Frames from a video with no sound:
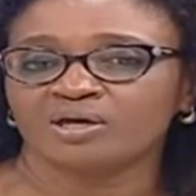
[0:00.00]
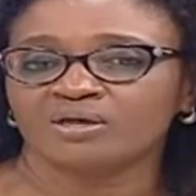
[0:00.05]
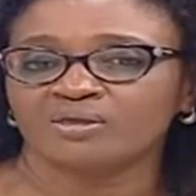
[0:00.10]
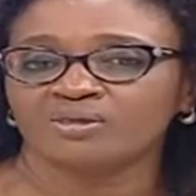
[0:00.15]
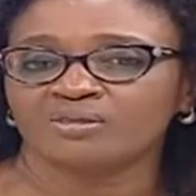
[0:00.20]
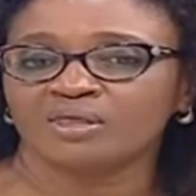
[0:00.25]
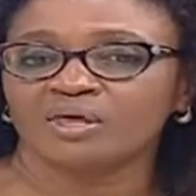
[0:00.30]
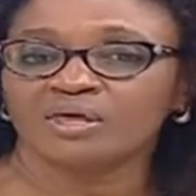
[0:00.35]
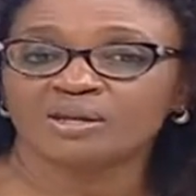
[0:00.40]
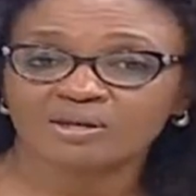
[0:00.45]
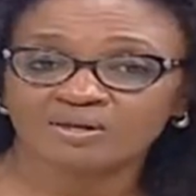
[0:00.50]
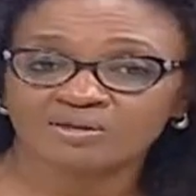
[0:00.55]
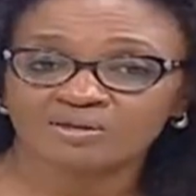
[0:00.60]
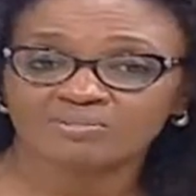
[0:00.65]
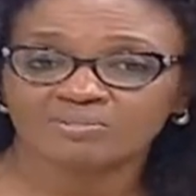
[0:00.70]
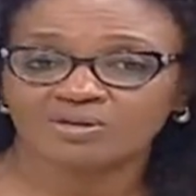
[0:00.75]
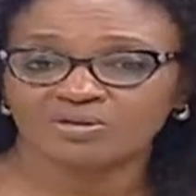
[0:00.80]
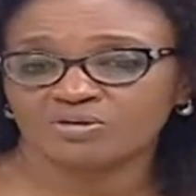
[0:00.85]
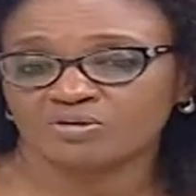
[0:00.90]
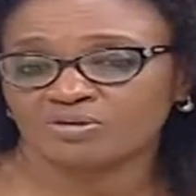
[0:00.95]
Then
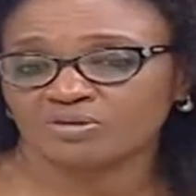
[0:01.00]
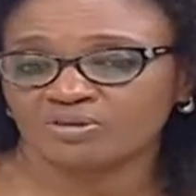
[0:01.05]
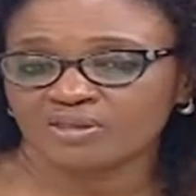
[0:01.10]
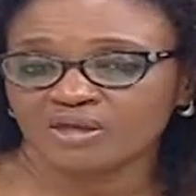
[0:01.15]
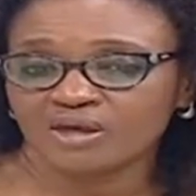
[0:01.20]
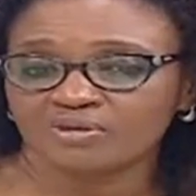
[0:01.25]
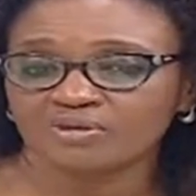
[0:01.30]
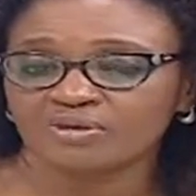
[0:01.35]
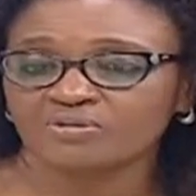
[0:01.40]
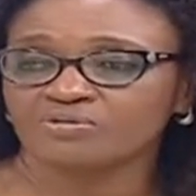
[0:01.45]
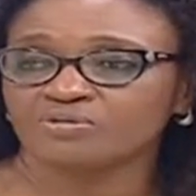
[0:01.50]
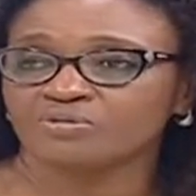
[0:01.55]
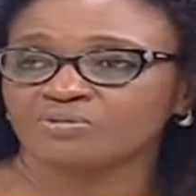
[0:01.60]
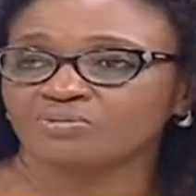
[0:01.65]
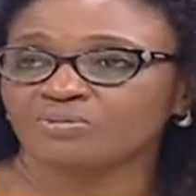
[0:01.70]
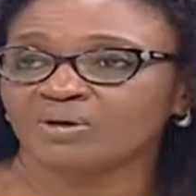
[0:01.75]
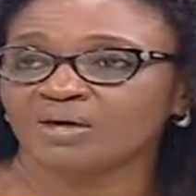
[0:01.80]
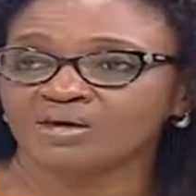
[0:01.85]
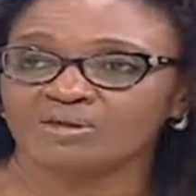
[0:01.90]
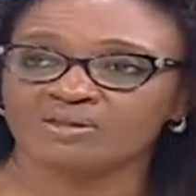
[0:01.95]
beyond there, you have to
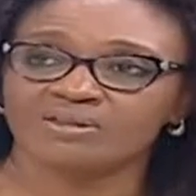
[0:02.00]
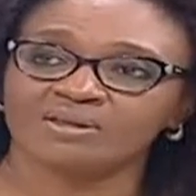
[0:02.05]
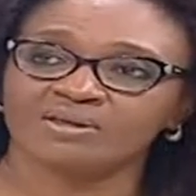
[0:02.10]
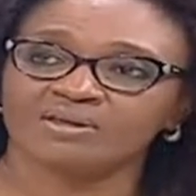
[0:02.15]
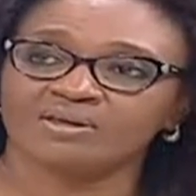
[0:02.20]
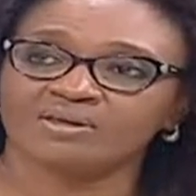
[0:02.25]
make the